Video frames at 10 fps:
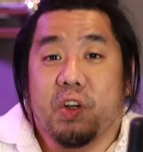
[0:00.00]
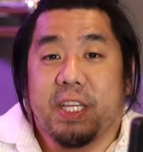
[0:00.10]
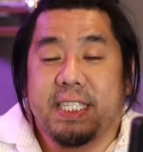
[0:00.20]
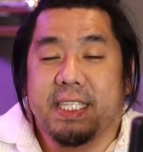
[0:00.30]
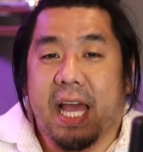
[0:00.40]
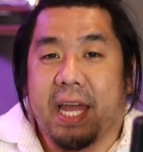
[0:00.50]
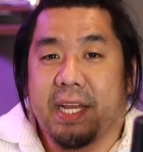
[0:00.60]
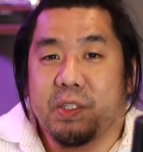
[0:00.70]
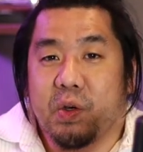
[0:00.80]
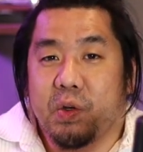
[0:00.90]
this is
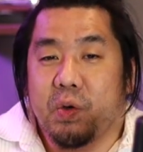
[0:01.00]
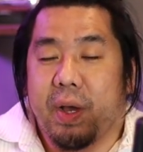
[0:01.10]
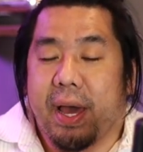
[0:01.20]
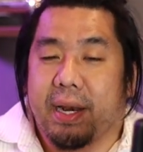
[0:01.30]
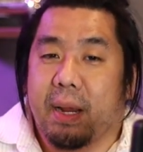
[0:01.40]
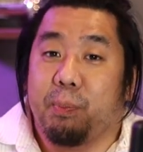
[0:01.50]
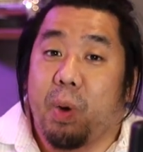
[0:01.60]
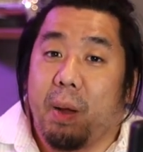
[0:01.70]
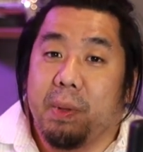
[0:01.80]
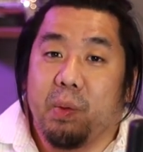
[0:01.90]
anecdotal and I
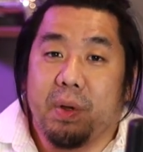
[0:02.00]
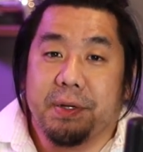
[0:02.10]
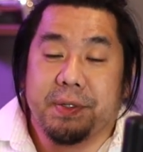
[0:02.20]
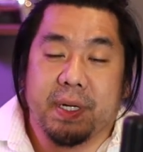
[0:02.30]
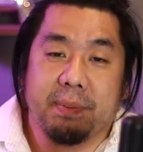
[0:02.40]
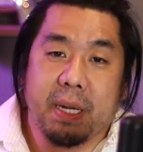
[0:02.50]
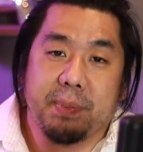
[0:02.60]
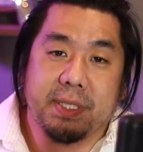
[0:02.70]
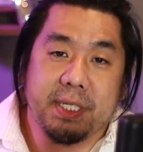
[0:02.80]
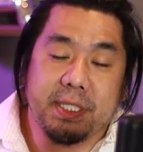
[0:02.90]
probably would have traded my
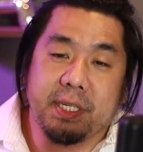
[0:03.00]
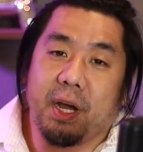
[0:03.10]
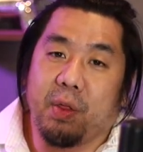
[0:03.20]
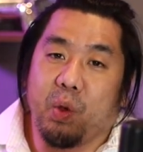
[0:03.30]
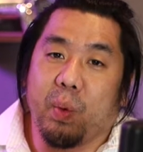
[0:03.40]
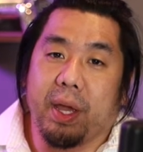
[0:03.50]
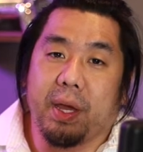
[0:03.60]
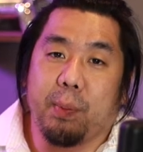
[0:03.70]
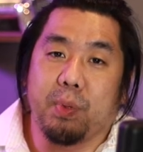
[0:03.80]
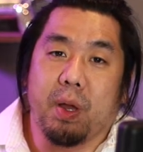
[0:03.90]
position on the way
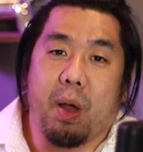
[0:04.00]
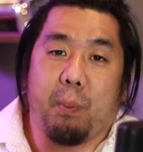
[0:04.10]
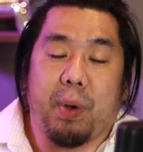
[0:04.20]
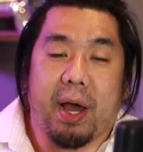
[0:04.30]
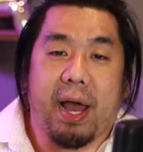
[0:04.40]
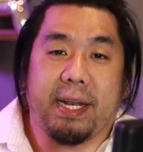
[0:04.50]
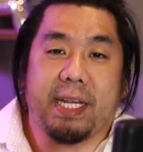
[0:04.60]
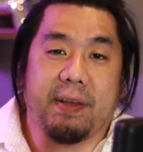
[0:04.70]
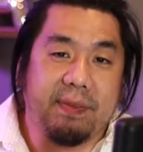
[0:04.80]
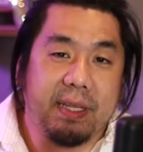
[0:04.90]
up, but I
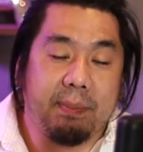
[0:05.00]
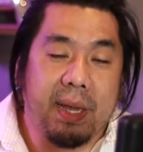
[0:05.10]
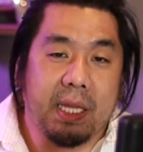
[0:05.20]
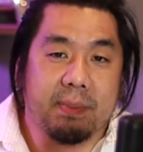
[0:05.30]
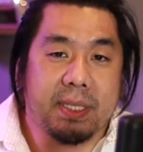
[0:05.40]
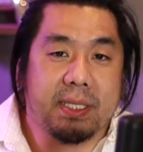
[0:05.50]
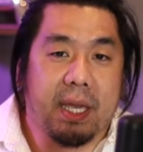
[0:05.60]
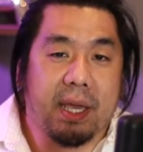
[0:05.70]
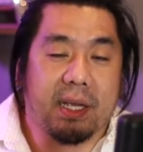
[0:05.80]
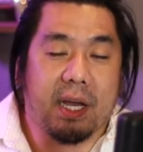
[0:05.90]
definitely made the
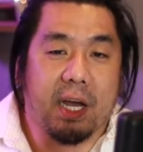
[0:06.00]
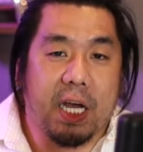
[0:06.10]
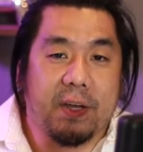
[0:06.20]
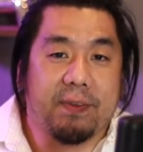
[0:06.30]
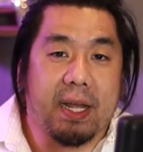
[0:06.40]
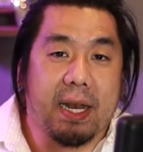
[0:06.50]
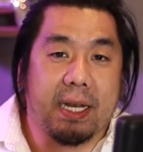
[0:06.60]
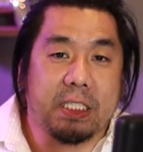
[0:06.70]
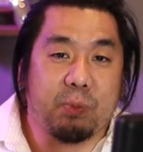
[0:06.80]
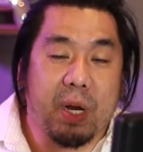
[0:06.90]
mistake of
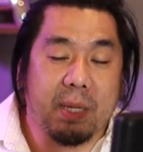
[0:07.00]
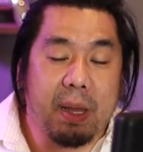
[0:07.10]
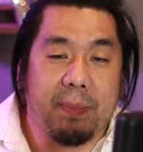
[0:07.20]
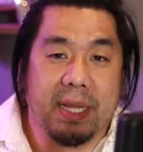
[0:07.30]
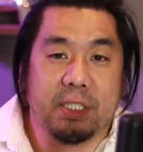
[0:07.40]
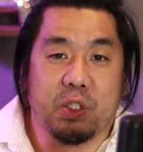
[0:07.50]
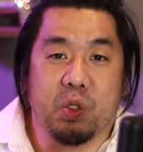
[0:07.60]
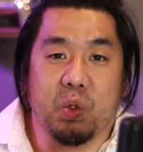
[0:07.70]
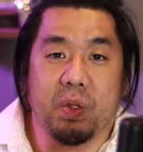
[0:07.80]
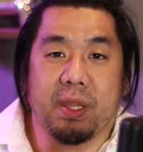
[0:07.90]
spreading my bets
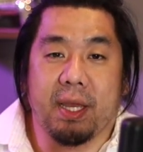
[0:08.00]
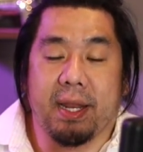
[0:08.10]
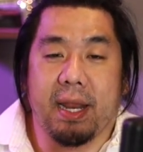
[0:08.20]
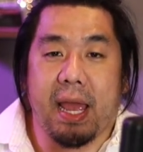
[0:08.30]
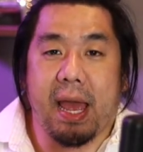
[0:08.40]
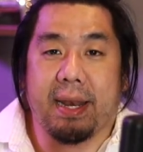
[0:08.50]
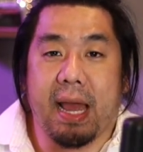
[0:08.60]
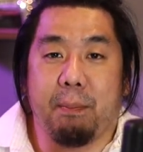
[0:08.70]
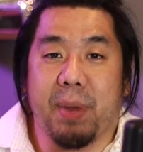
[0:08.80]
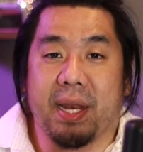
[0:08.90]
too thin and
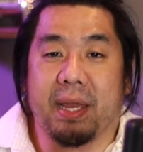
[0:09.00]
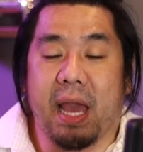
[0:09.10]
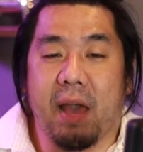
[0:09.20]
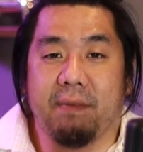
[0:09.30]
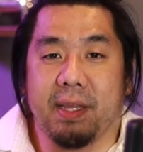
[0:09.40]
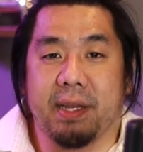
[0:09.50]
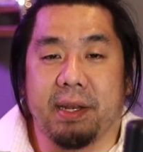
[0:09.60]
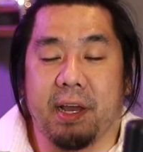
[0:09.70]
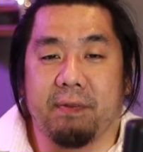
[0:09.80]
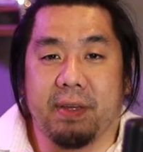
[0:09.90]
not betting heavily
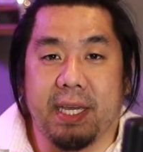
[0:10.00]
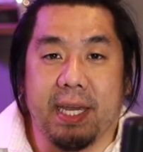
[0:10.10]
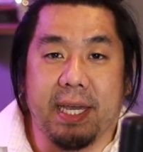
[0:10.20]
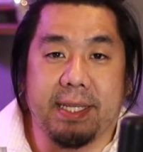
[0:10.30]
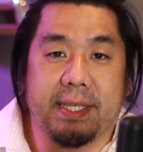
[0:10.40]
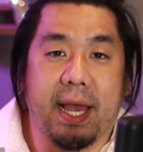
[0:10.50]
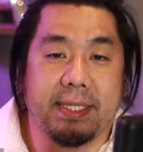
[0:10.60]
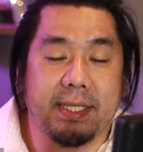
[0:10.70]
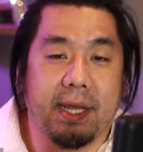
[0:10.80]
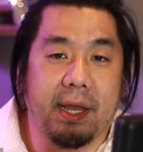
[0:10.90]
enough in
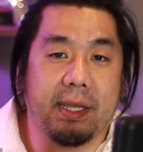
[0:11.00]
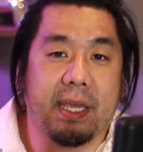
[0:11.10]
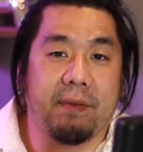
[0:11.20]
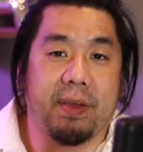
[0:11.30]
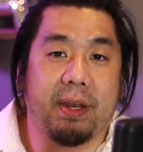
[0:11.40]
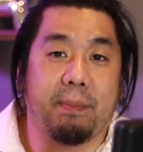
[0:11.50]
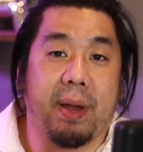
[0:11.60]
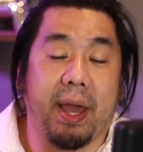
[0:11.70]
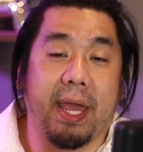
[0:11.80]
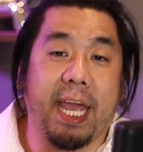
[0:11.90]
Tesla given
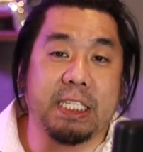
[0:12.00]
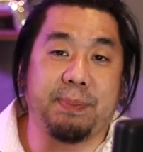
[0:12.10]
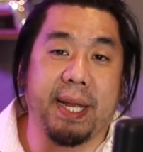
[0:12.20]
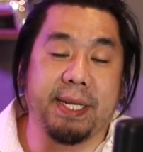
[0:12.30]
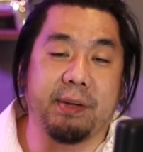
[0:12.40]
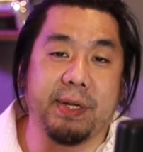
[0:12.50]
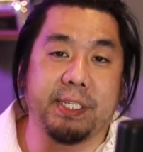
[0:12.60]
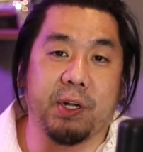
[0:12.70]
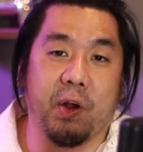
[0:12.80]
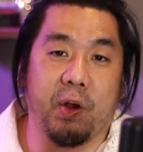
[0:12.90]
my expected
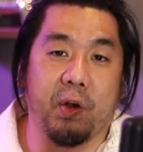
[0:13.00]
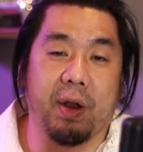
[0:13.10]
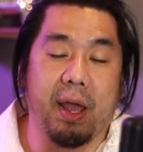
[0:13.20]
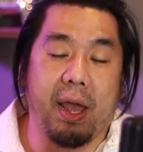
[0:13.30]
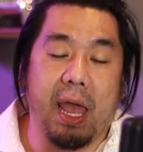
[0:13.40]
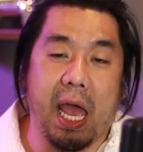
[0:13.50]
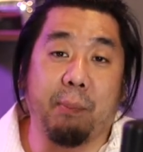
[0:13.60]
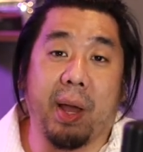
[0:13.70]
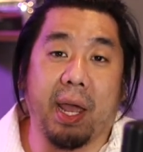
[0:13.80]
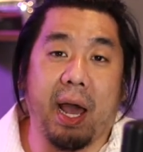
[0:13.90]
return
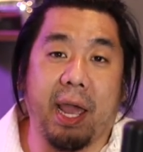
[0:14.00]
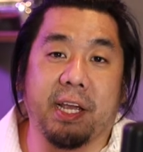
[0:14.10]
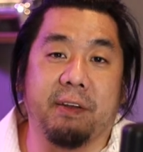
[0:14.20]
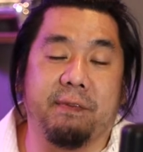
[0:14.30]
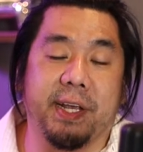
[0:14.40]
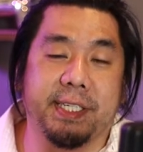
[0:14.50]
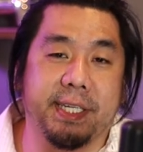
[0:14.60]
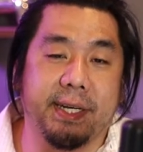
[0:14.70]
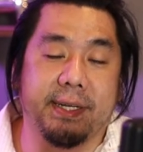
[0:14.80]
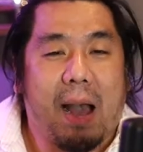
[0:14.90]
and my high
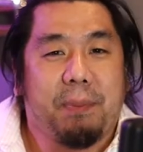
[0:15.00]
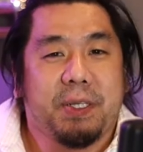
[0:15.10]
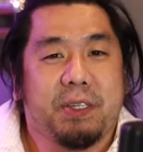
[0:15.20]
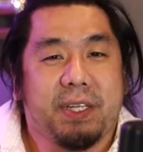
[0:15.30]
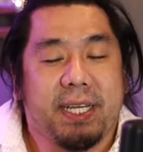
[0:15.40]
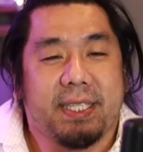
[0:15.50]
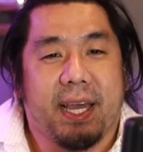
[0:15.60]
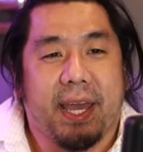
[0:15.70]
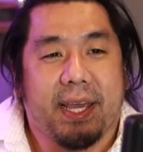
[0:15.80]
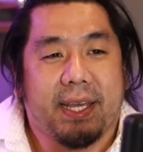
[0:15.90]
conviction. Opportunities
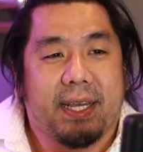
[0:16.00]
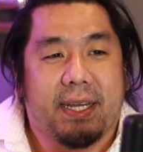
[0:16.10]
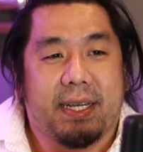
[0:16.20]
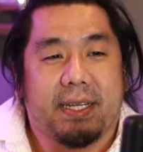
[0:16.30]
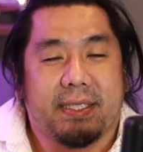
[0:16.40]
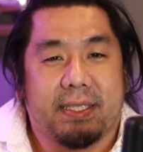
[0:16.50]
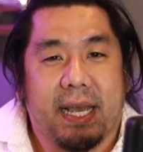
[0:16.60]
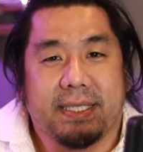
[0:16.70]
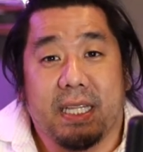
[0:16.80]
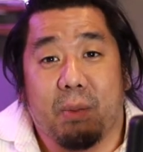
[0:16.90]
like
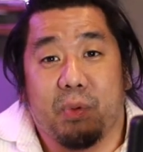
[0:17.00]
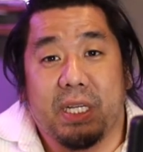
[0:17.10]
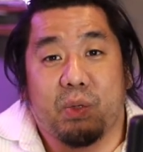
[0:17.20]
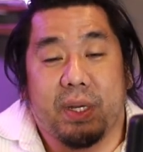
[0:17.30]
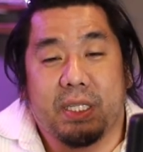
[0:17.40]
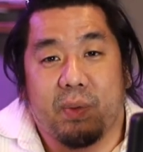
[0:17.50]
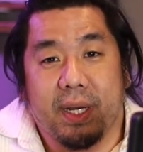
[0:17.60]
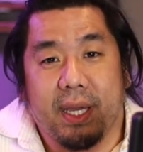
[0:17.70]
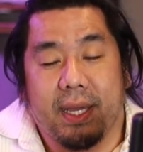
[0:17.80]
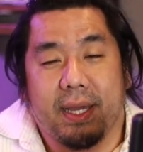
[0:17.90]
Tesla
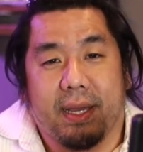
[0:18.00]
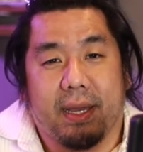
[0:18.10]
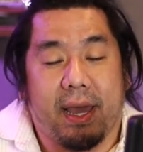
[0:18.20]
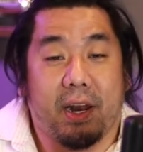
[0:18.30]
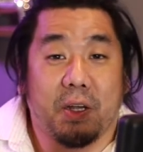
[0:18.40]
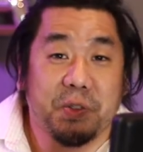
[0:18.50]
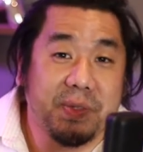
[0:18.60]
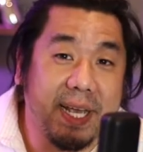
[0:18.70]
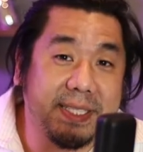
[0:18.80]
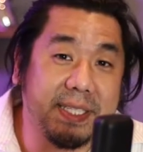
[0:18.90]
pre-2020 and also
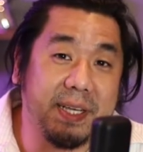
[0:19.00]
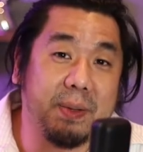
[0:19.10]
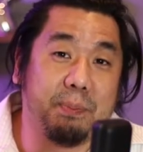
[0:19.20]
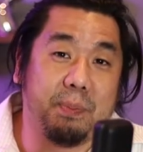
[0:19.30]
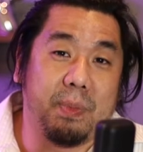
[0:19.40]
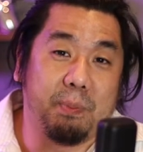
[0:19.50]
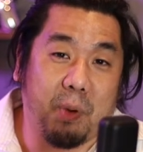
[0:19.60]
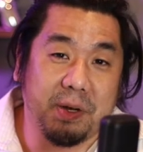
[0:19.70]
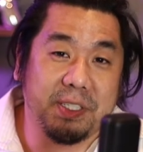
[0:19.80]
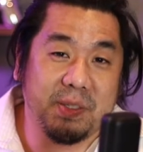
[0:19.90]
Tesla
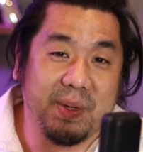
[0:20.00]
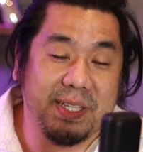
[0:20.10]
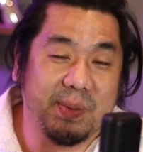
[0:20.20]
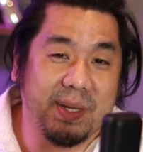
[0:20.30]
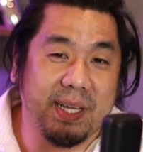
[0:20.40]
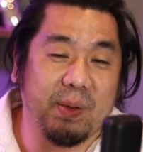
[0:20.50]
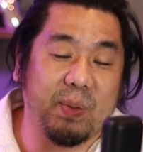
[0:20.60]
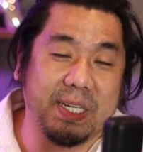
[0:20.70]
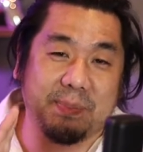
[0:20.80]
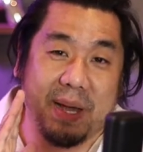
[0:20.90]
March 2020,
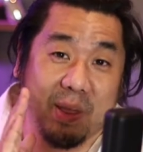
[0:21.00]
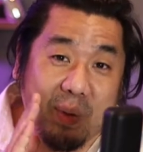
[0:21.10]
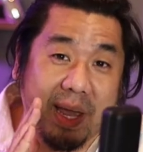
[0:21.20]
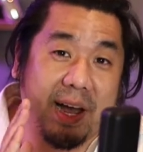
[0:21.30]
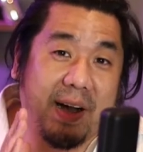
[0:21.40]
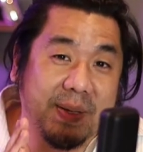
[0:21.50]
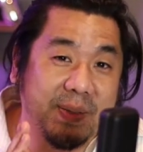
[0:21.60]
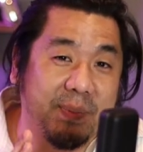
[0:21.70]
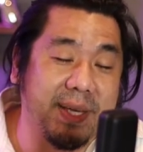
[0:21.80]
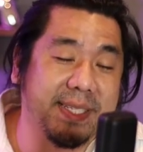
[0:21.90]
which by the way I
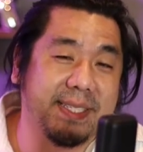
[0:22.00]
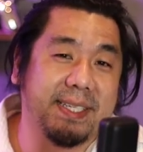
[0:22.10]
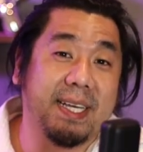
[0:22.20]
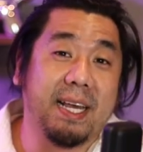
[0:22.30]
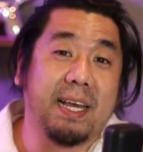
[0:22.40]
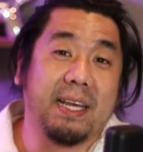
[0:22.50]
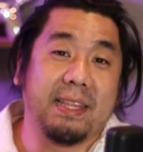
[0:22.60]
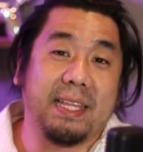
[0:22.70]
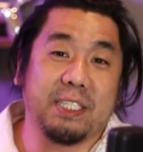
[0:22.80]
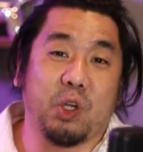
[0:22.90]
also missed.
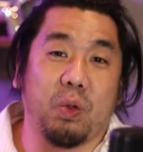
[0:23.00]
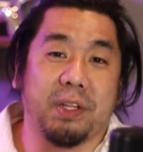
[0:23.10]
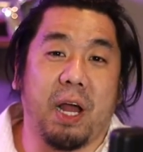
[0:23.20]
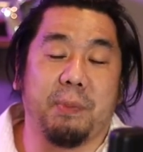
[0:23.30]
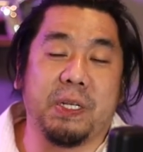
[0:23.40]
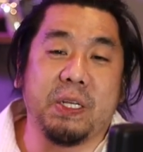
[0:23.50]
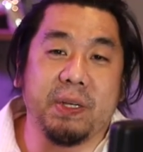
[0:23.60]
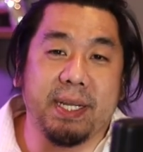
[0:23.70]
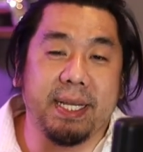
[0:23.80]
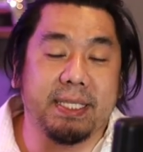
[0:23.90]
These golden
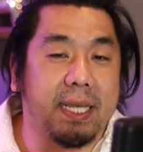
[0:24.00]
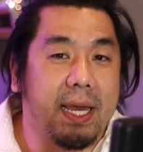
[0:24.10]
opportunities,